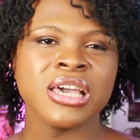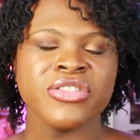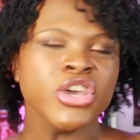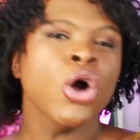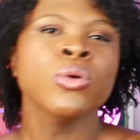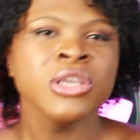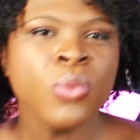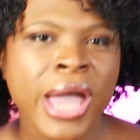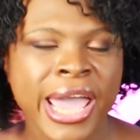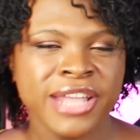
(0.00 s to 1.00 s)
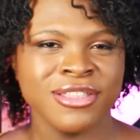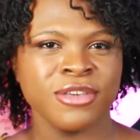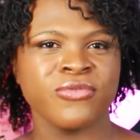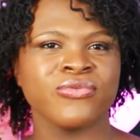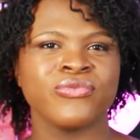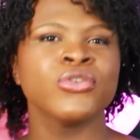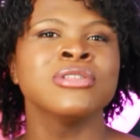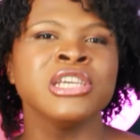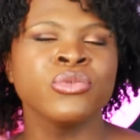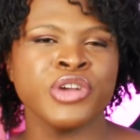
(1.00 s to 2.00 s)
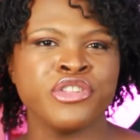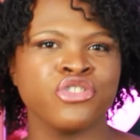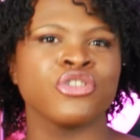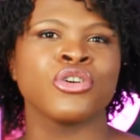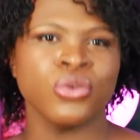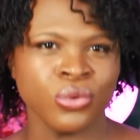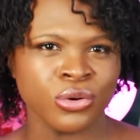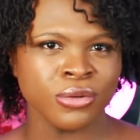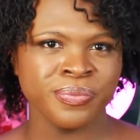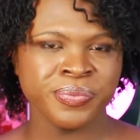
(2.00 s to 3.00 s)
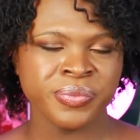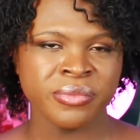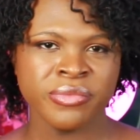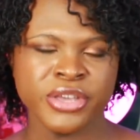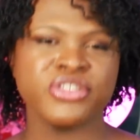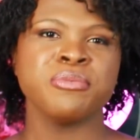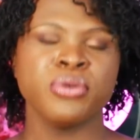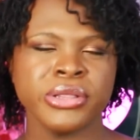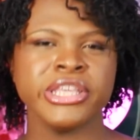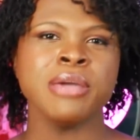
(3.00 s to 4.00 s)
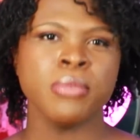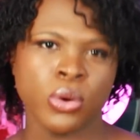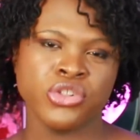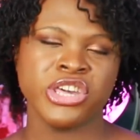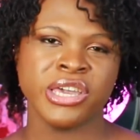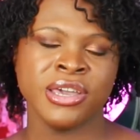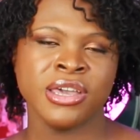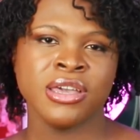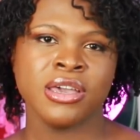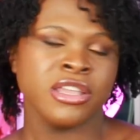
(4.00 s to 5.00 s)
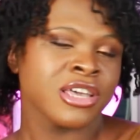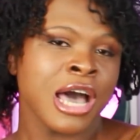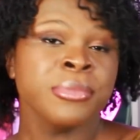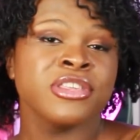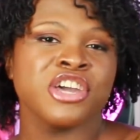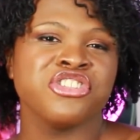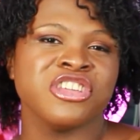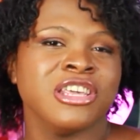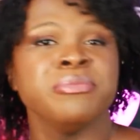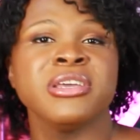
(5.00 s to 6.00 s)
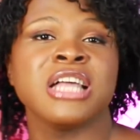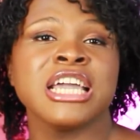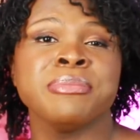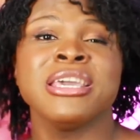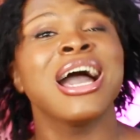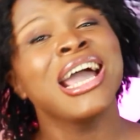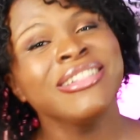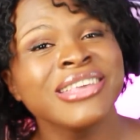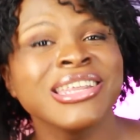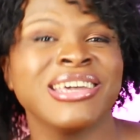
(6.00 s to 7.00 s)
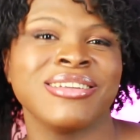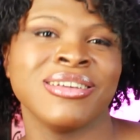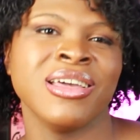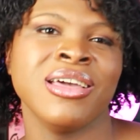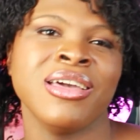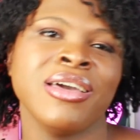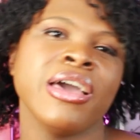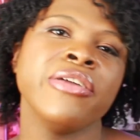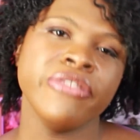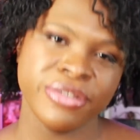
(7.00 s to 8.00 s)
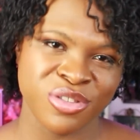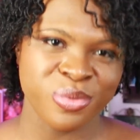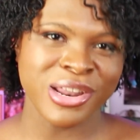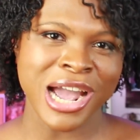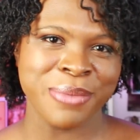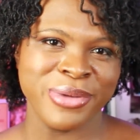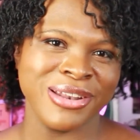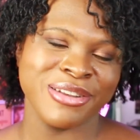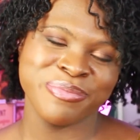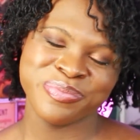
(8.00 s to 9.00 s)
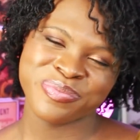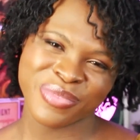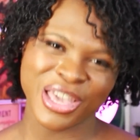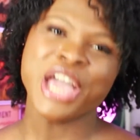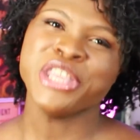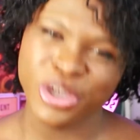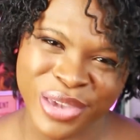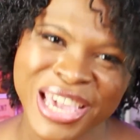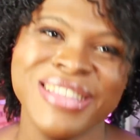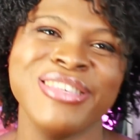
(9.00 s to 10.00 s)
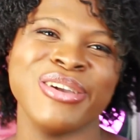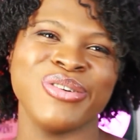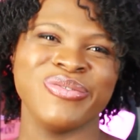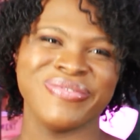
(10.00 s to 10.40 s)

The only way to fully reach your cool is to put the emoji in the comment section and be like me. I did it. And this is what happened. And you can too.